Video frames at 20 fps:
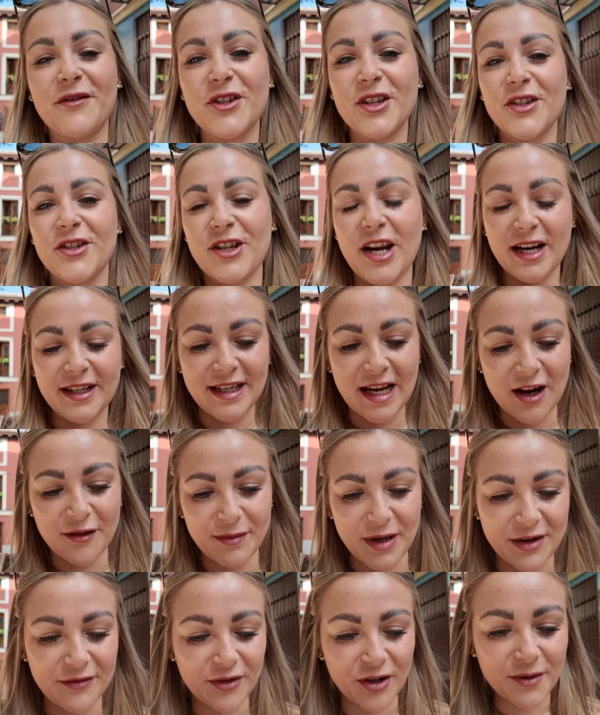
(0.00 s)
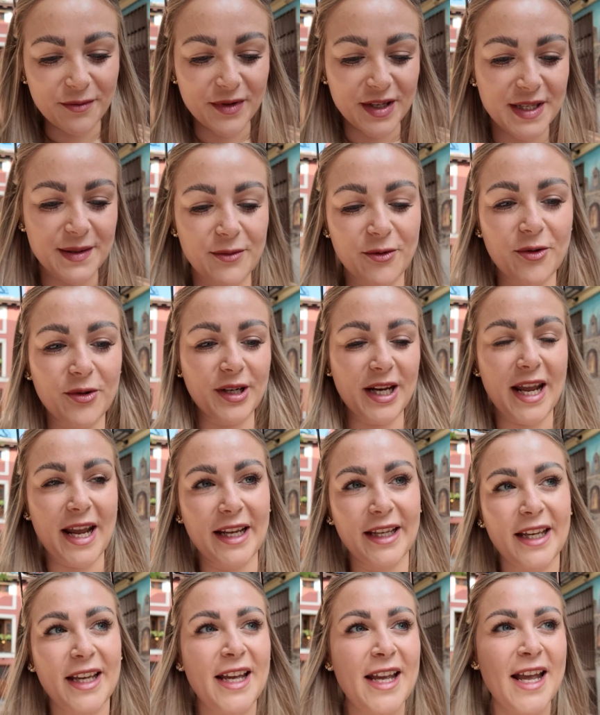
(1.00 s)
just checked out of my room this
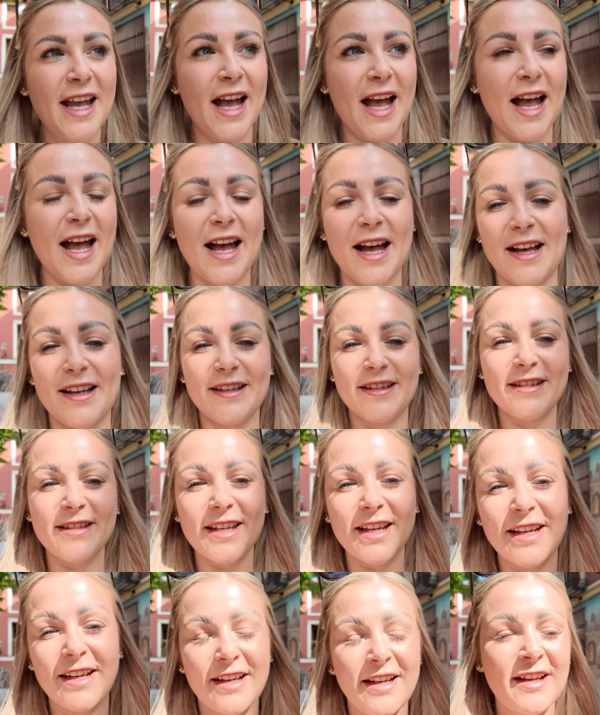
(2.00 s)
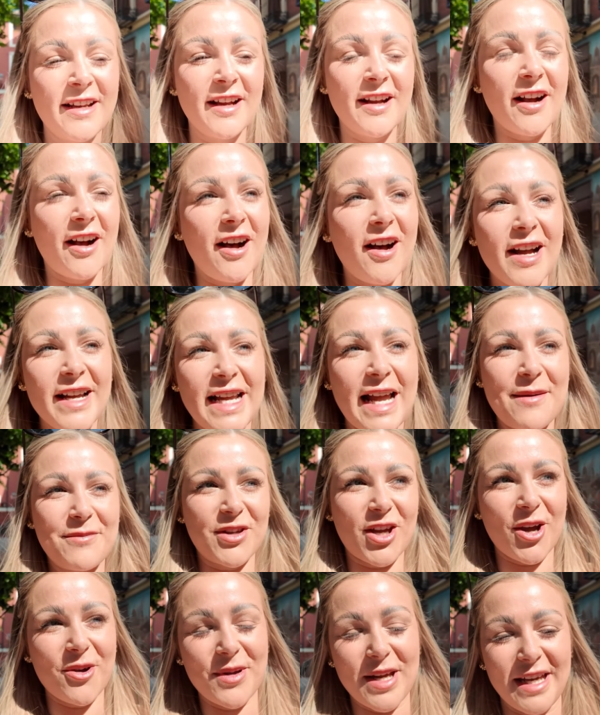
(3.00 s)
morning and I am
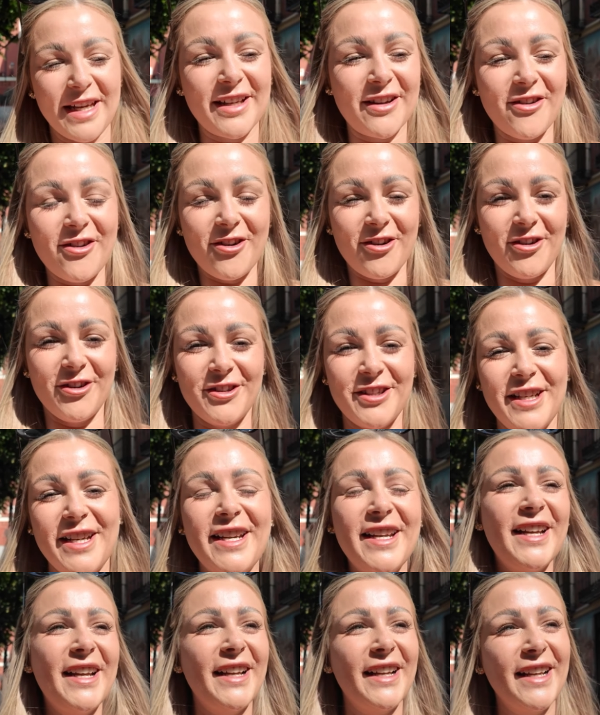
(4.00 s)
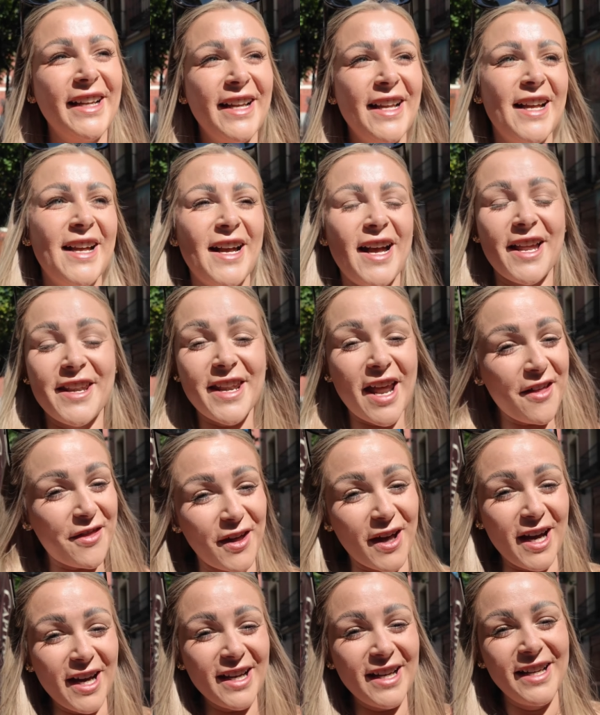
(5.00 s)
going on
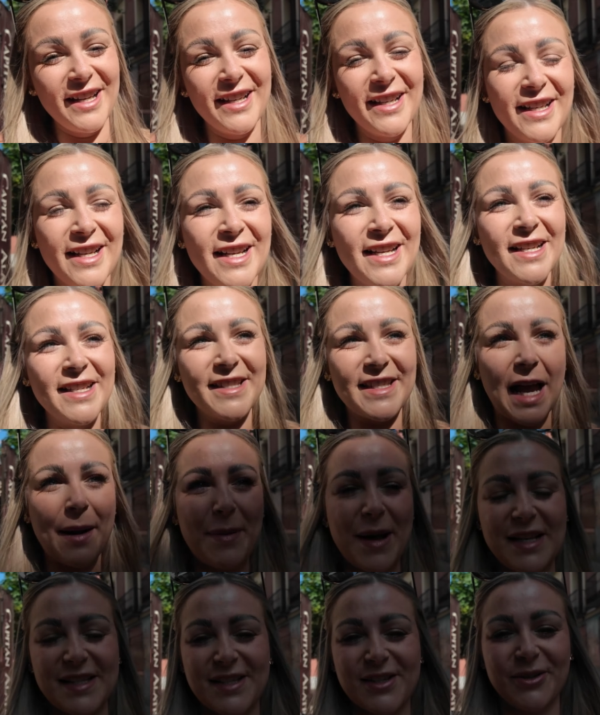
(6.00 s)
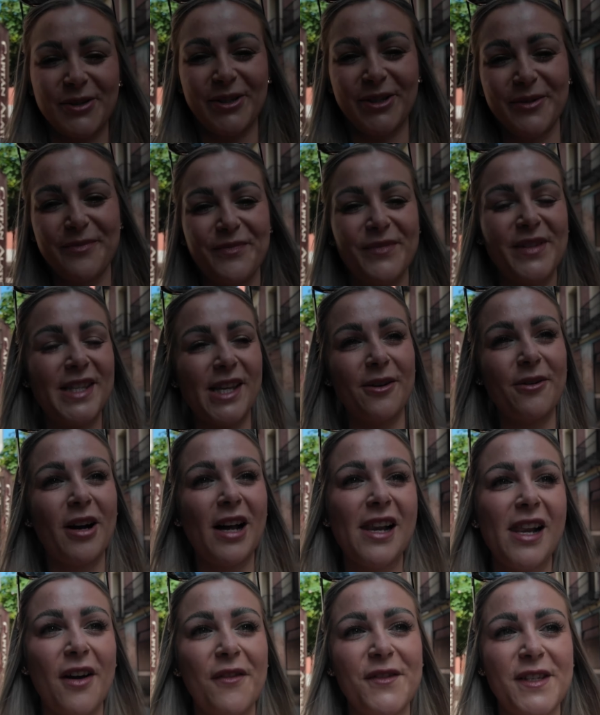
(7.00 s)
another tapas tour. So
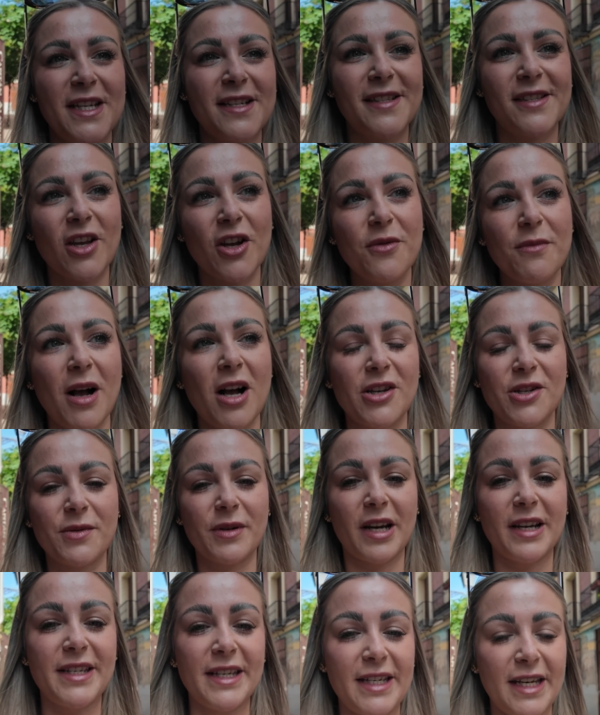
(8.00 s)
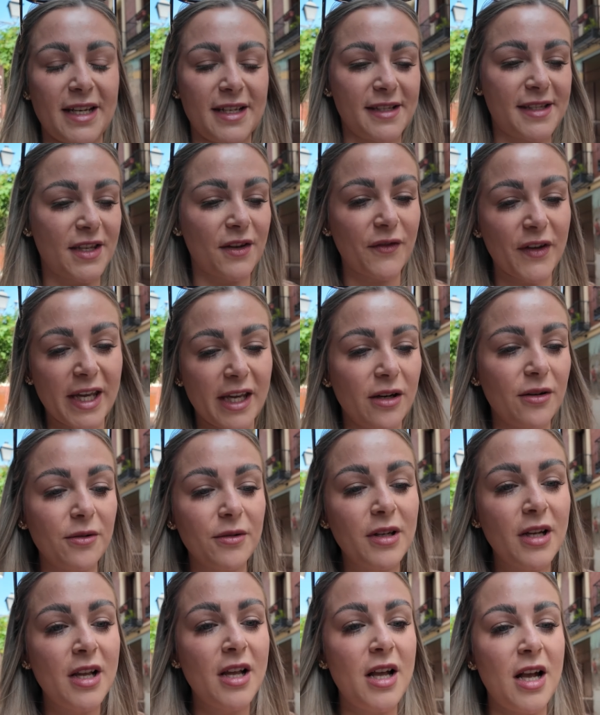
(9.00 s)
I loved it so much when I did it in
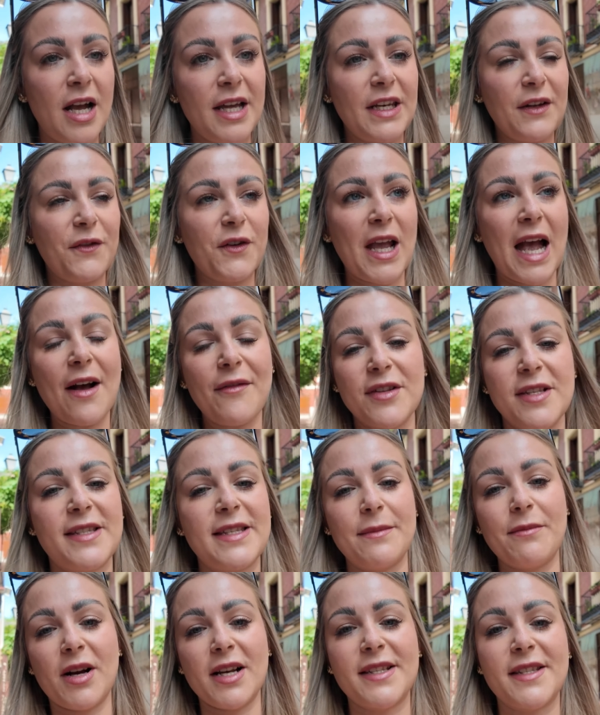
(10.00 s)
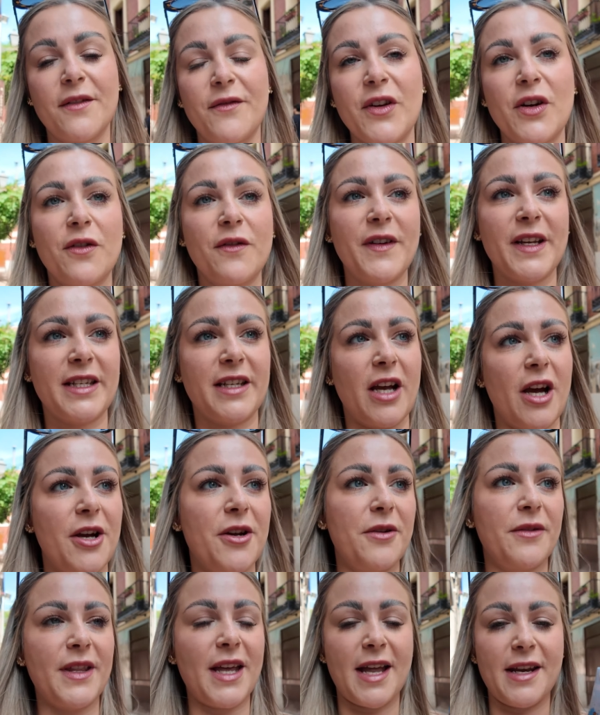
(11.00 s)
Seville, and if you haven't seen my Seville
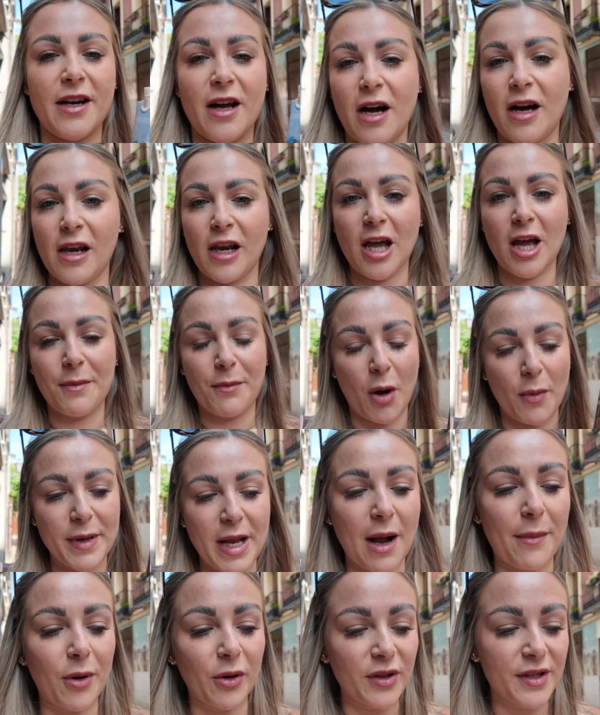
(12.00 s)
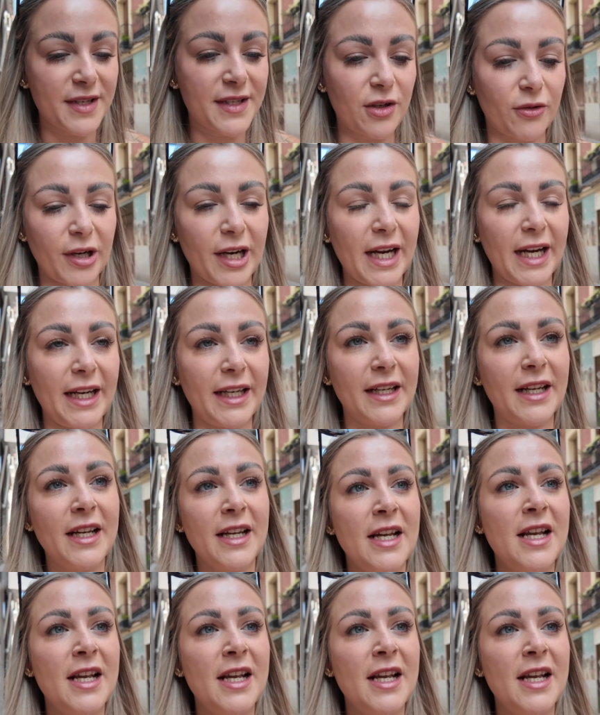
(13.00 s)
video then I'll pop it up on the screen.